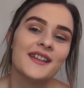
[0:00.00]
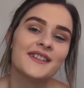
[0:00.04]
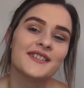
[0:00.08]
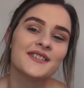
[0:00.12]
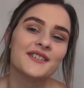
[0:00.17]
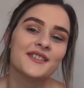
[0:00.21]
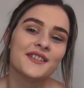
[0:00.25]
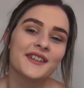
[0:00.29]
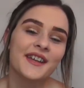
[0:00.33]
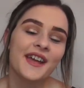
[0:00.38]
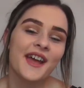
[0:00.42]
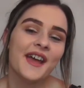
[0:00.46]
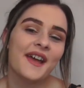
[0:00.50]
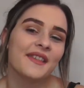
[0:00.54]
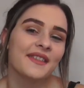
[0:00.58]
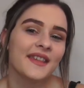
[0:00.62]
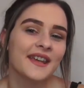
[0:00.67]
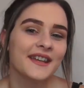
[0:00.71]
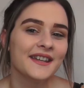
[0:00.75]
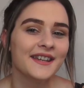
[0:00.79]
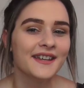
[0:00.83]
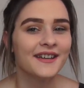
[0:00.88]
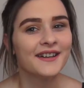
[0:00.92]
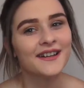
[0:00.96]
So yeah,
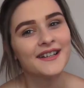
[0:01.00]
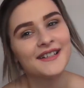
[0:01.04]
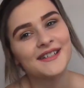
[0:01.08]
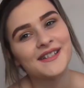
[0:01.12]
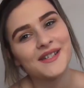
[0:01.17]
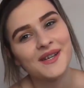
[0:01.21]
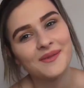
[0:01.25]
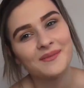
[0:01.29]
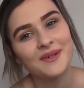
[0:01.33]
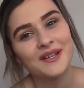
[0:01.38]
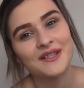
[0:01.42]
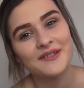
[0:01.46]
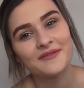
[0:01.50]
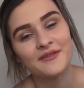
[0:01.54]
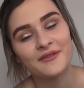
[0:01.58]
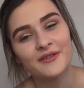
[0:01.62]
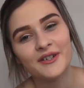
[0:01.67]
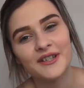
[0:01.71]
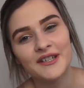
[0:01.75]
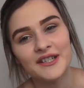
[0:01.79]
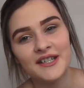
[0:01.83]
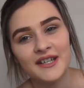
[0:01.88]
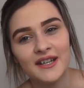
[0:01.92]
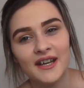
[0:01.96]
thank you guys so much for
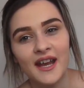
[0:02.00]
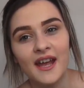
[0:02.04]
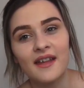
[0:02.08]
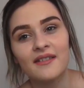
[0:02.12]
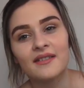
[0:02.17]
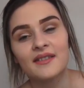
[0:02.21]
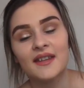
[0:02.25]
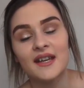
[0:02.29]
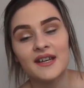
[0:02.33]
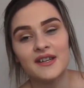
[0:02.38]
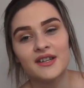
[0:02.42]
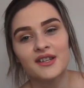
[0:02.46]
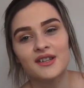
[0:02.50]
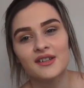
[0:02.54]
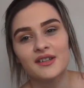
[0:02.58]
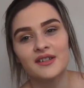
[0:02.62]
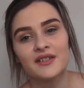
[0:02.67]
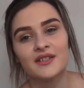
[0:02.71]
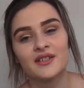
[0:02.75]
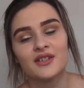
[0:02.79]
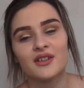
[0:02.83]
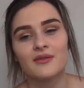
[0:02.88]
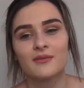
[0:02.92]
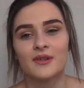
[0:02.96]
watching and thank you
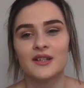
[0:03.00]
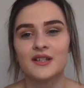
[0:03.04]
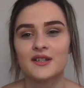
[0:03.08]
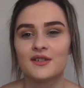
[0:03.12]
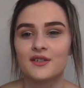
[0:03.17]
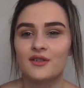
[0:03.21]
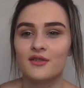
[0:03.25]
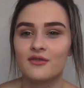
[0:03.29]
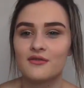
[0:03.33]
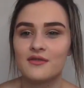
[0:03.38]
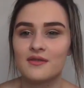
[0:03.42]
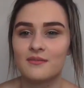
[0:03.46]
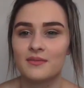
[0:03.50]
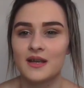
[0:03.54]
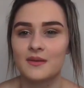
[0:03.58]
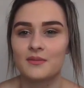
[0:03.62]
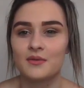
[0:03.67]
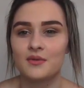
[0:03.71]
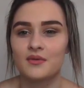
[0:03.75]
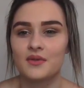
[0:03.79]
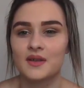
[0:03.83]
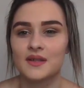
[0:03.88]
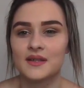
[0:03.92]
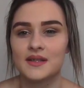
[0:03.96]
so much to all the
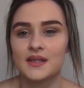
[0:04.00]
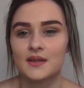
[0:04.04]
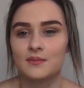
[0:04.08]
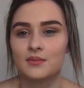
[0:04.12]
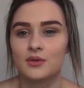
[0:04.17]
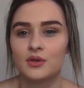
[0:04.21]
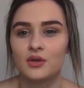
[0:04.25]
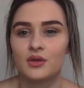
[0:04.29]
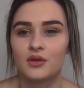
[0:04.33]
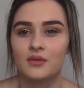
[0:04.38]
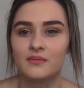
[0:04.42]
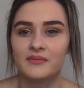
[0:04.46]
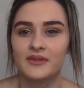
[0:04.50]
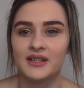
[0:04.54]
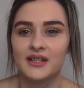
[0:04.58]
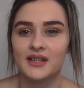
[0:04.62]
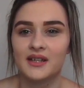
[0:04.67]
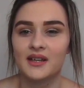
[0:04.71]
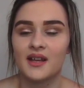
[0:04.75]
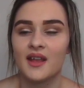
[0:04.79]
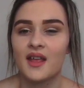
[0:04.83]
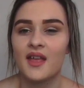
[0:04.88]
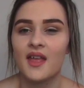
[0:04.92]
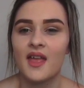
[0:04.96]
people that support
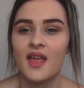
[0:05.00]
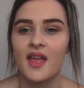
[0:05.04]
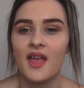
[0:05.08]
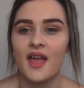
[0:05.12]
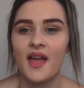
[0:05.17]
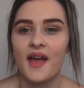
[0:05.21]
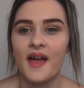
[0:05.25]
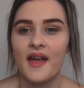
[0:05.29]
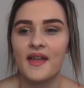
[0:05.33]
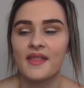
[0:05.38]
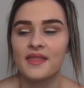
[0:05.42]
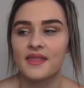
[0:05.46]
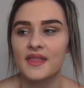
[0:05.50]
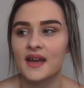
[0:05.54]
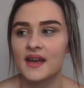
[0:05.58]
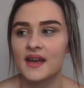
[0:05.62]
me and